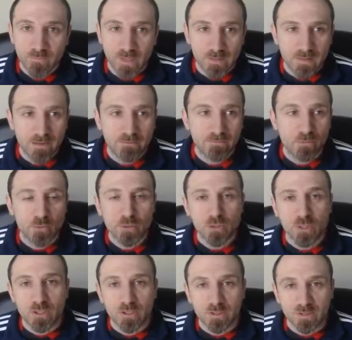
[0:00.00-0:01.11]
and therefore you
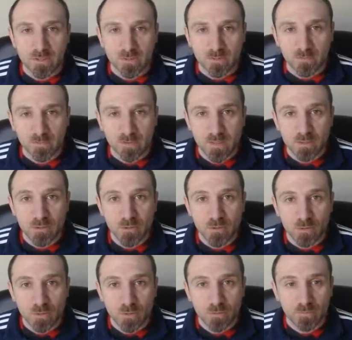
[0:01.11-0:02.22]
can just continue
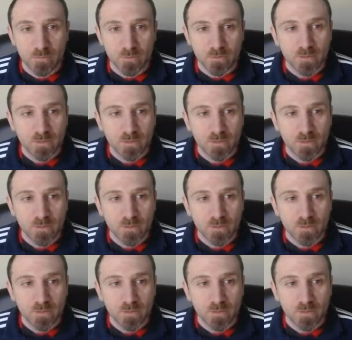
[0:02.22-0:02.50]
your combo.